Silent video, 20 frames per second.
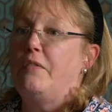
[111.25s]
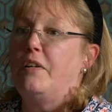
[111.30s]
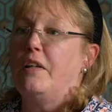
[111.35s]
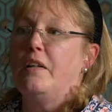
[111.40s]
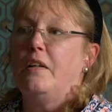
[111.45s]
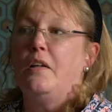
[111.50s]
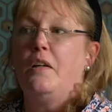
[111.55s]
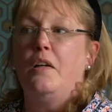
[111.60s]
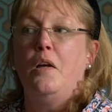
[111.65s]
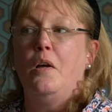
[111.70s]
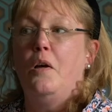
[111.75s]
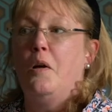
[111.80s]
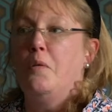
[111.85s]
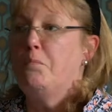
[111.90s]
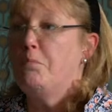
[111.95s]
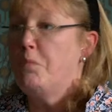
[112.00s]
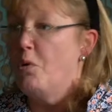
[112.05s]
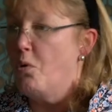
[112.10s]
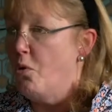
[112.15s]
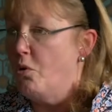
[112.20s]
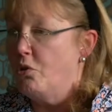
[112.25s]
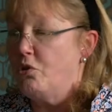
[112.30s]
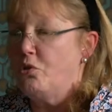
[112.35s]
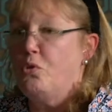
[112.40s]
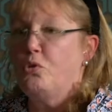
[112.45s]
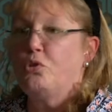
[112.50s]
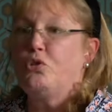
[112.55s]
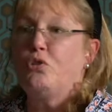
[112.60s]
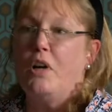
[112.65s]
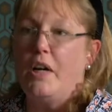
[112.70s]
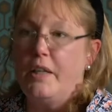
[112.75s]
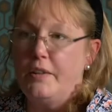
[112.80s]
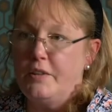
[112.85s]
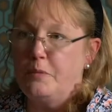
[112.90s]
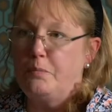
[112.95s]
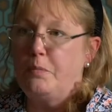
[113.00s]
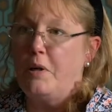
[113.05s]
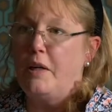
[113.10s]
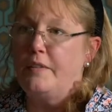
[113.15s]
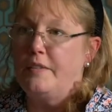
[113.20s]
having bought or tried
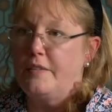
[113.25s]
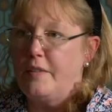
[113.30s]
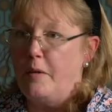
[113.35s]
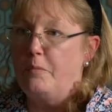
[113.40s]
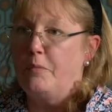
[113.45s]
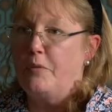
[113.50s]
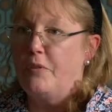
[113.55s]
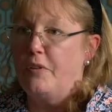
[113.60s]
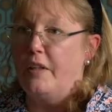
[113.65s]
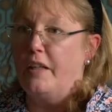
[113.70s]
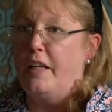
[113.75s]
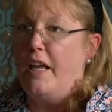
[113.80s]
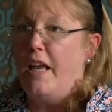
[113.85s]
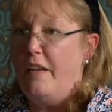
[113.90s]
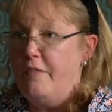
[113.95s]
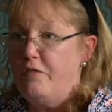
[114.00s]
to buy something.